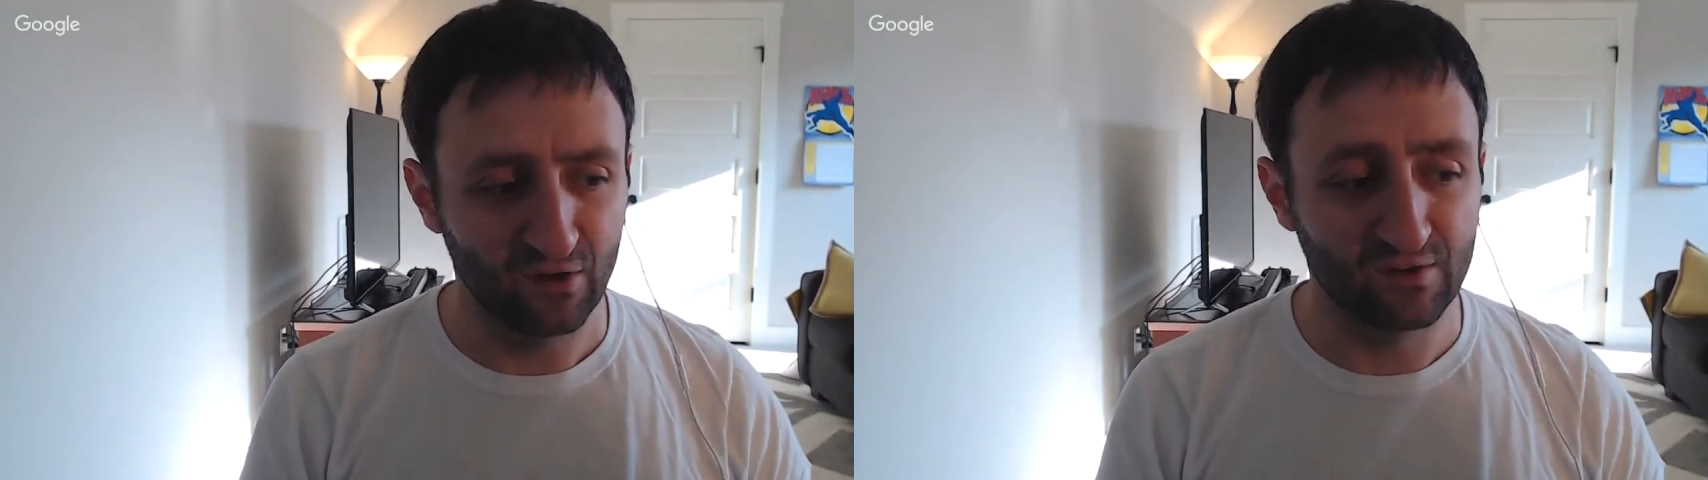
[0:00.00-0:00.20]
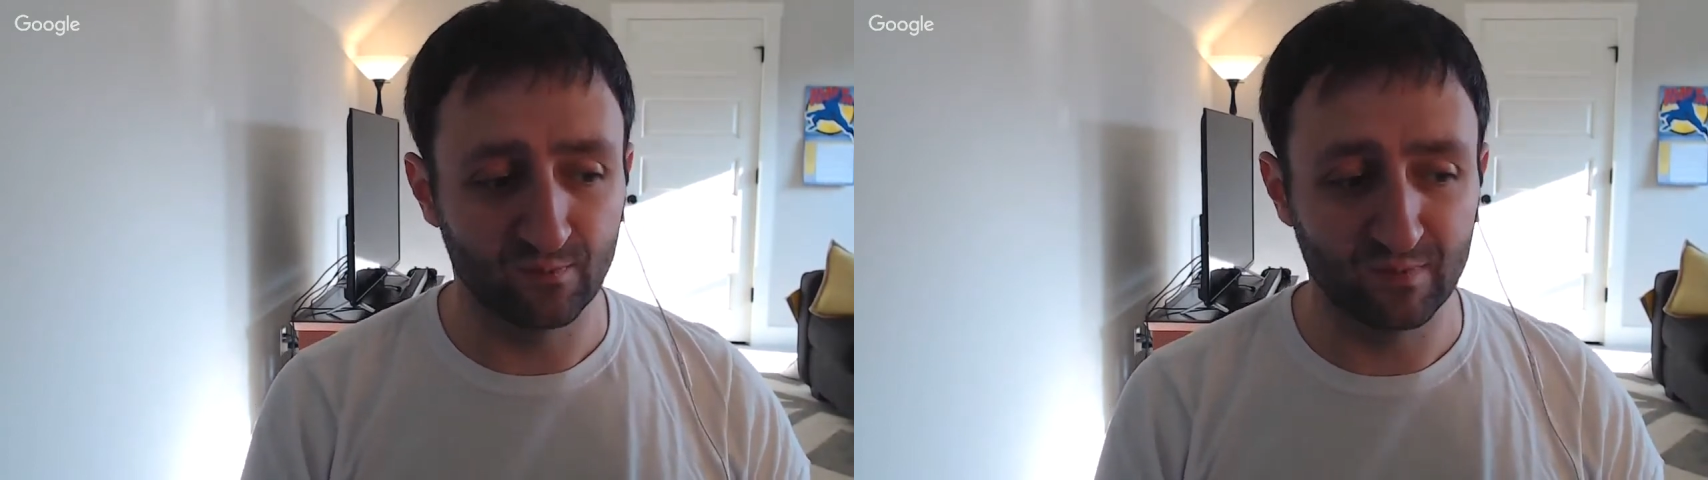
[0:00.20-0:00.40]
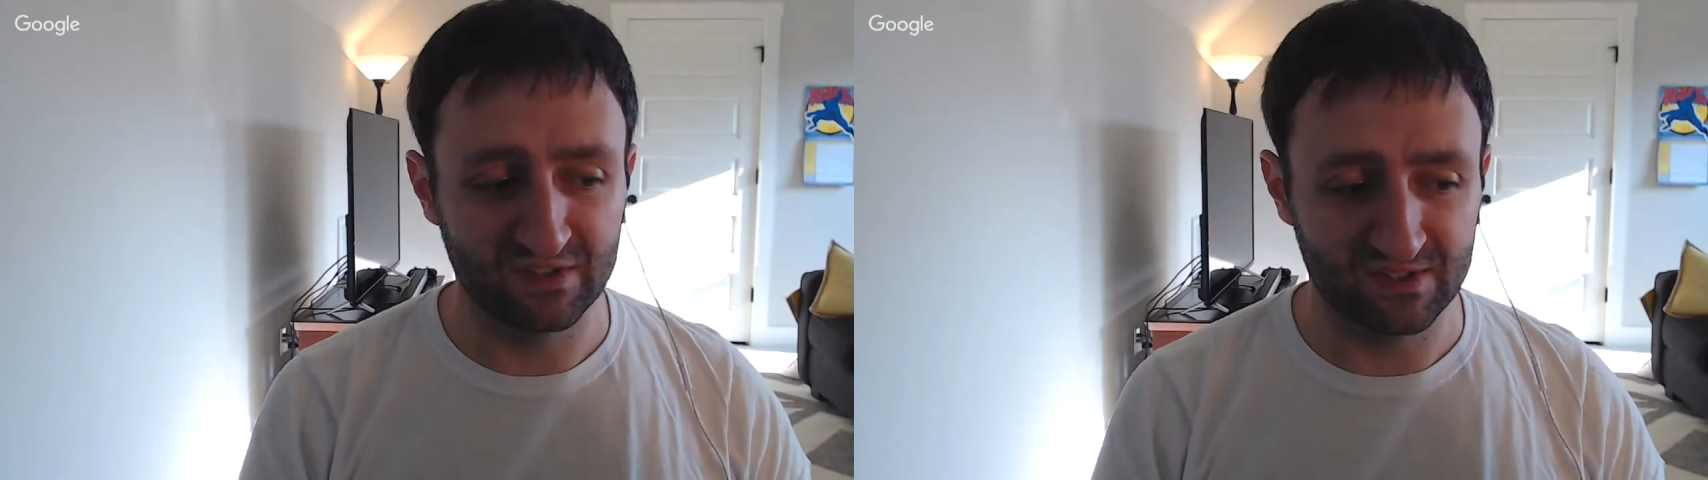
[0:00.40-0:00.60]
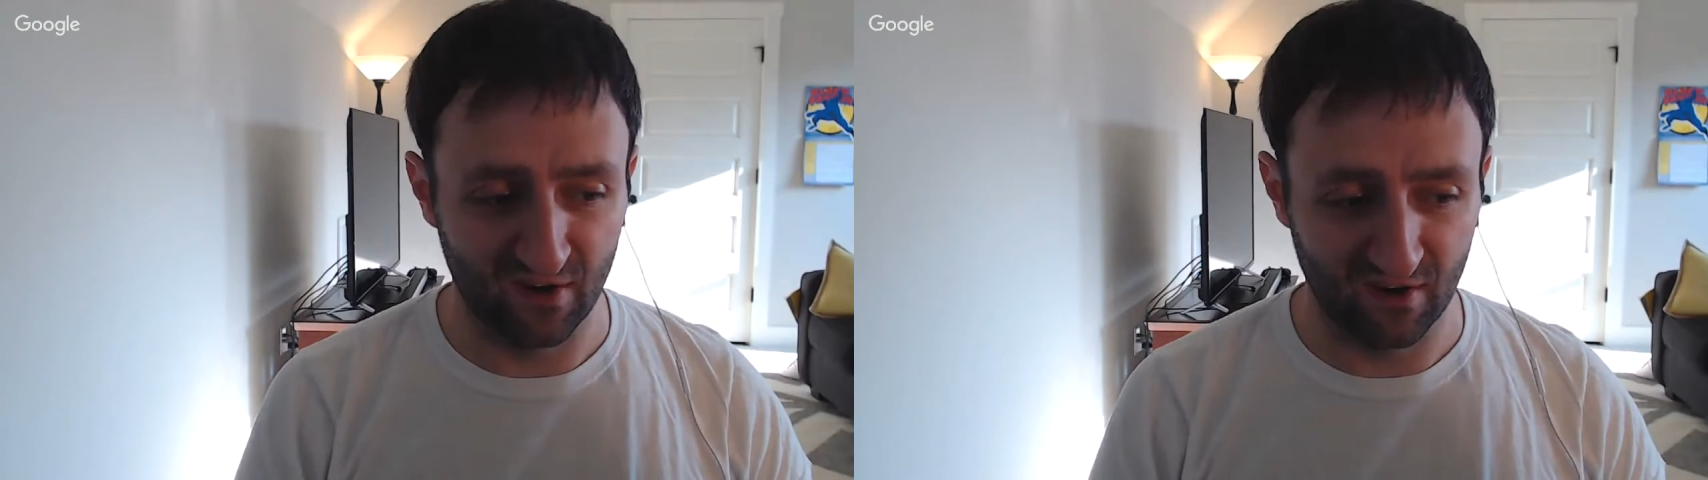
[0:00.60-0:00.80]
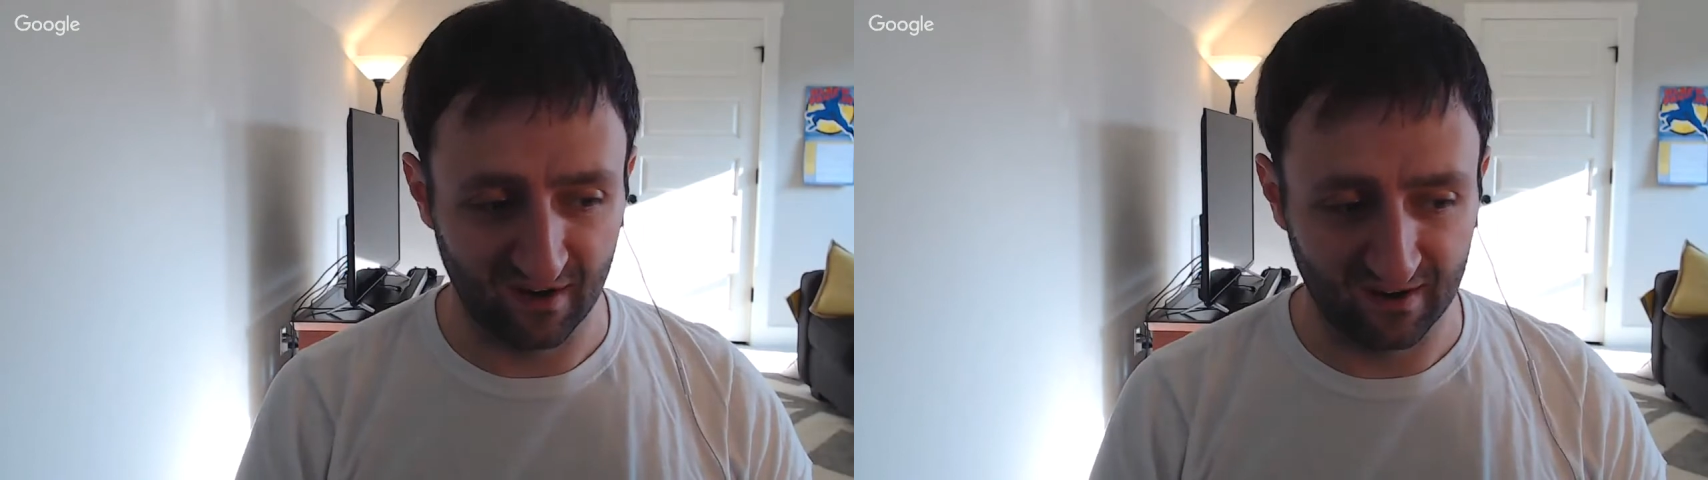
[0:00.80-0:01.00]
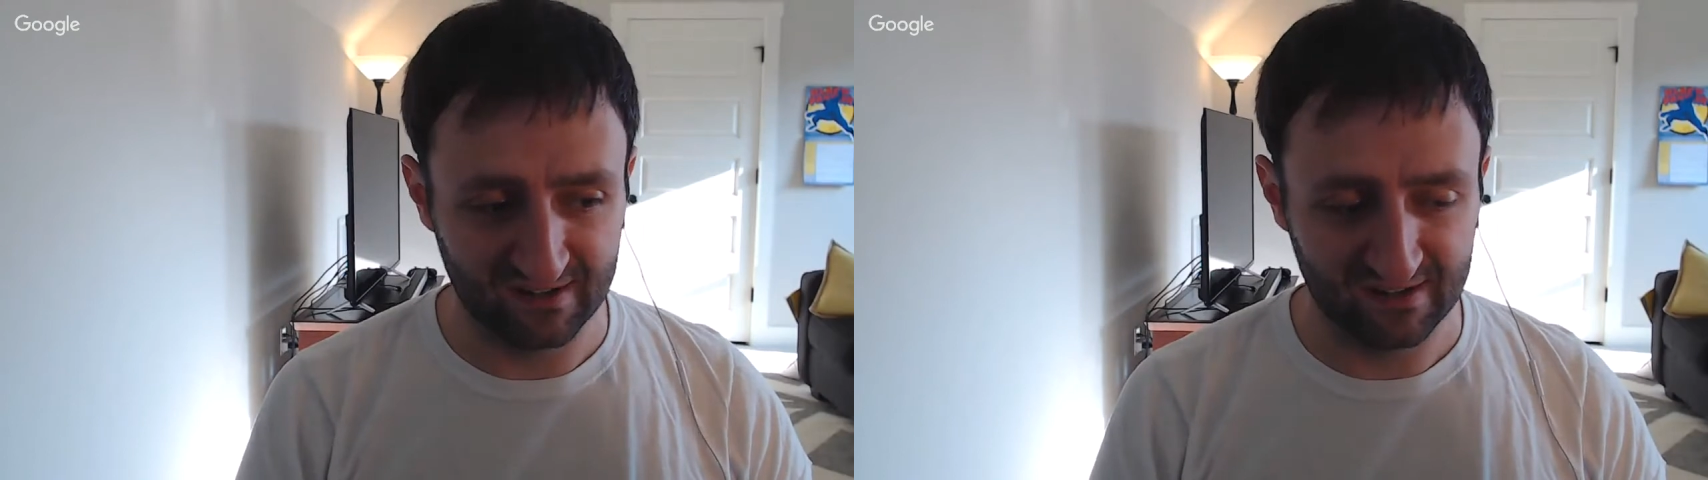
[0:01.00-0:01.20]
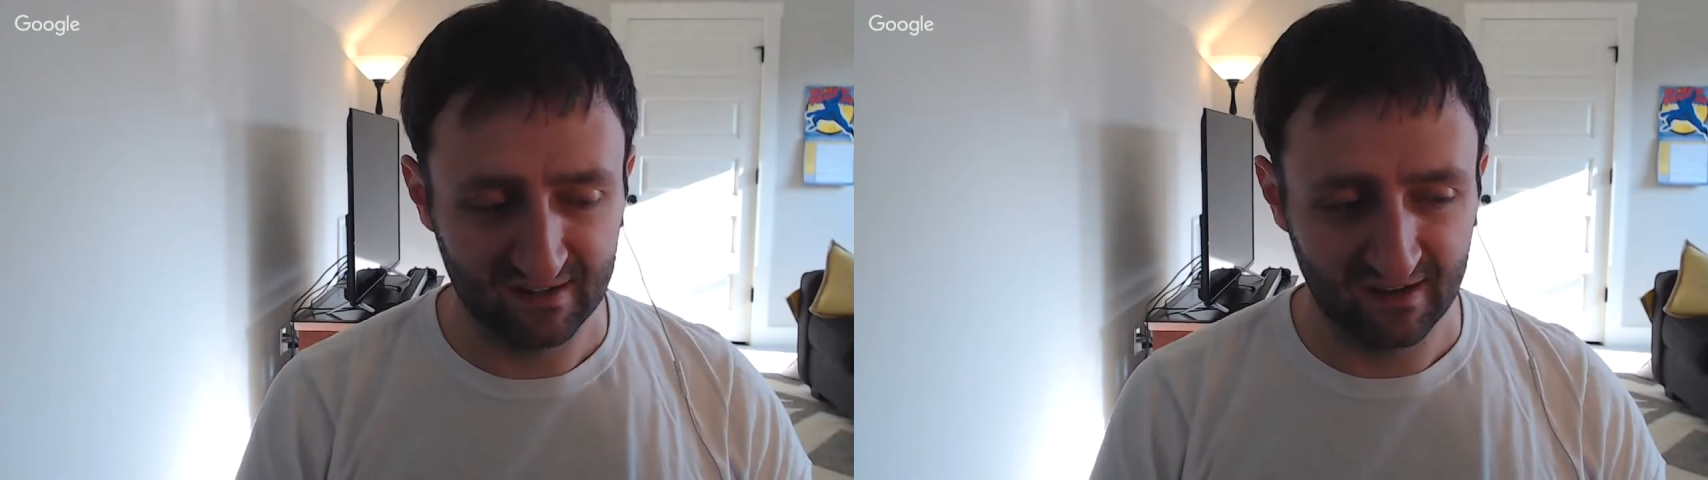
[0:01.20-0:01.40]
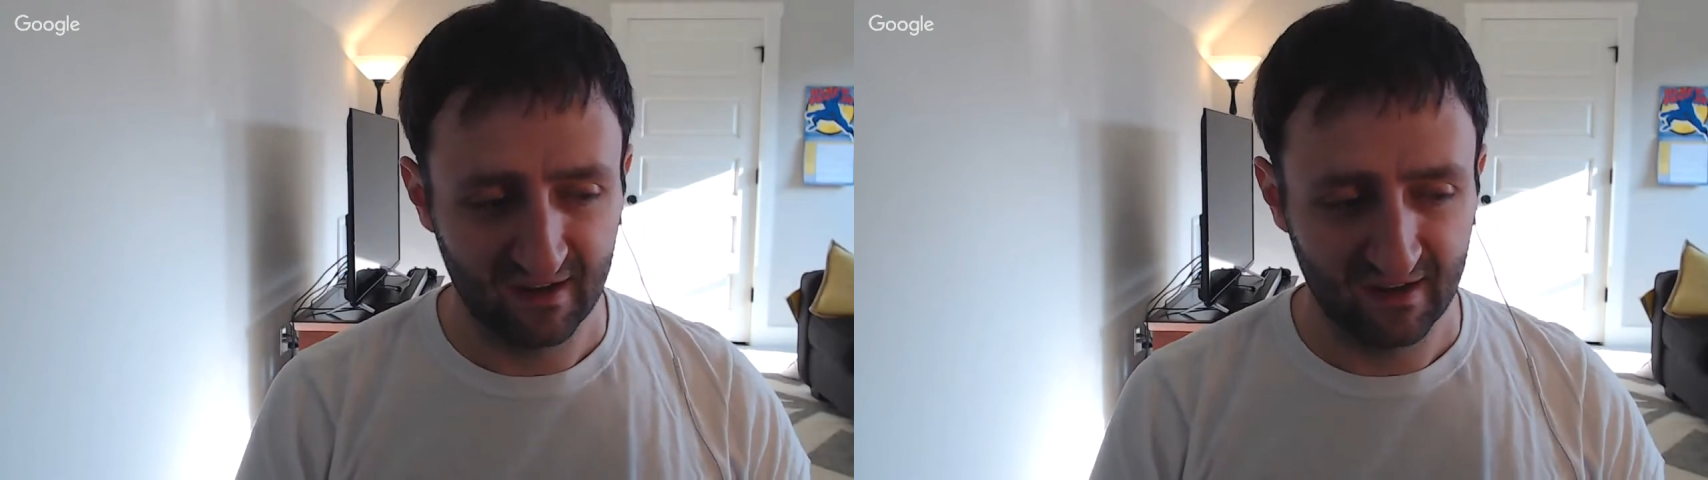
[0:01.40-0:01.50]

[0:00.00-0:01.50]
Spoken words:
who's a mysterious